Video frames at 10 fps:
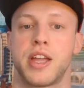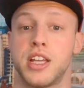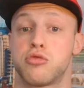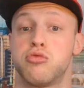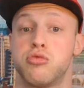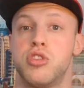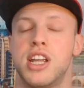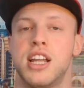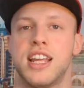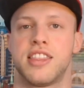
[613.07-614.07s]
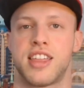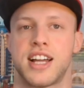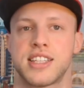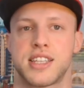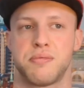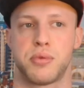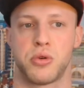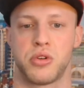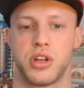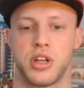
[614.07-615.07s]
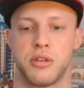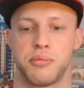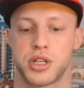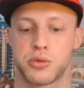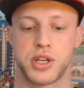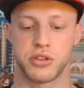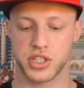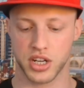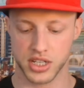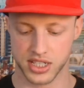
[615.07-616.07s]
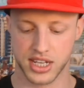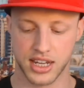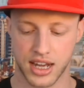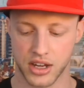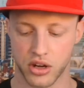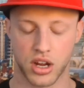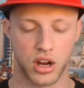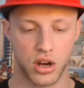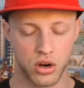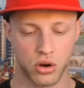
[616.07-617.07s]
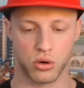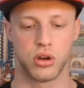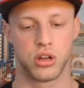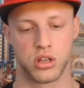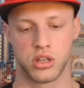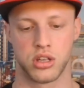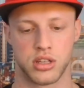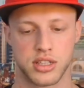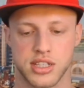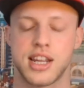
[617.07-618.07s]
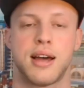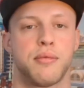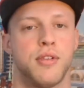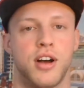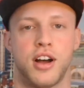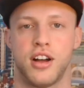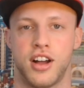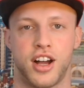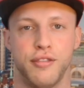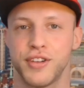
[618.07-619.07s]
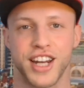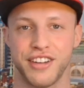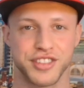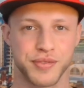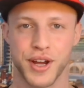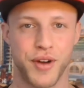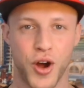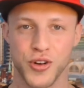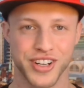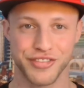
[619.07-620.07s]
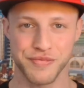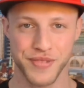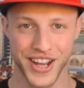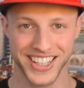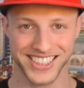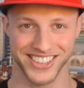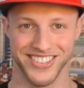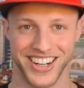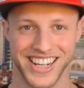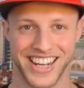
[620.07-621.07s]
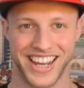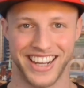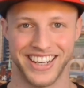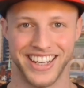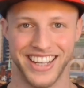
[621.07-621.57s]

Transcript: It's really that simple, because when you start seeing that, you're like, oh snap, I'm gonna have to become a whole different person right now.